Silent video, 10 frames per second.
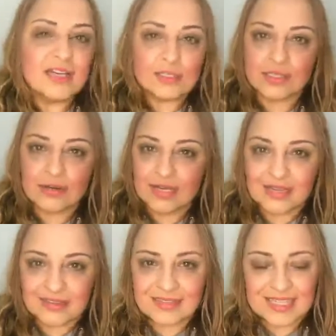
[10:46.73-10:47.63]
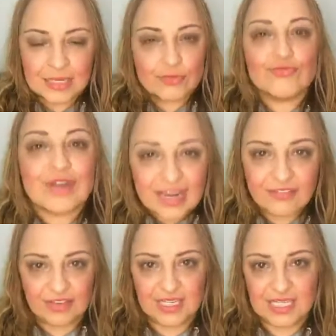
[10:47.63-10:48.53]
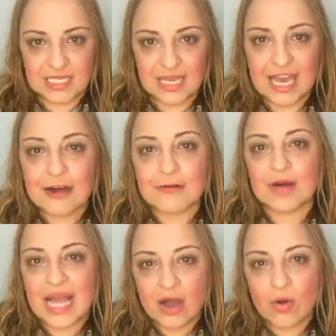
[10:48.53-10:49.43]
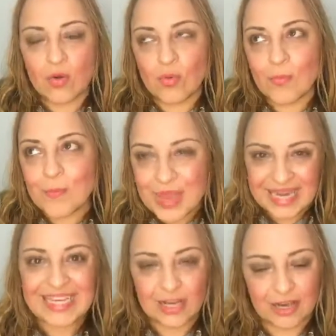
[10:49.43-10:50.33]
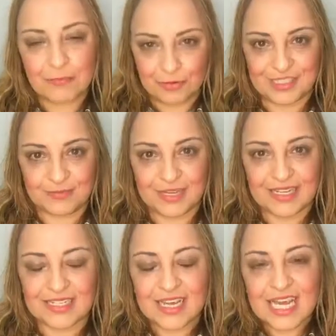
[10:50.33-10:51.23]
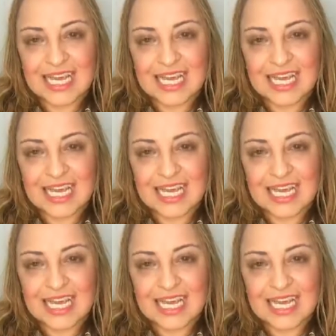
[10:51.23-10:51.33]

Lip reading: So it's irrelevant how many I prospect.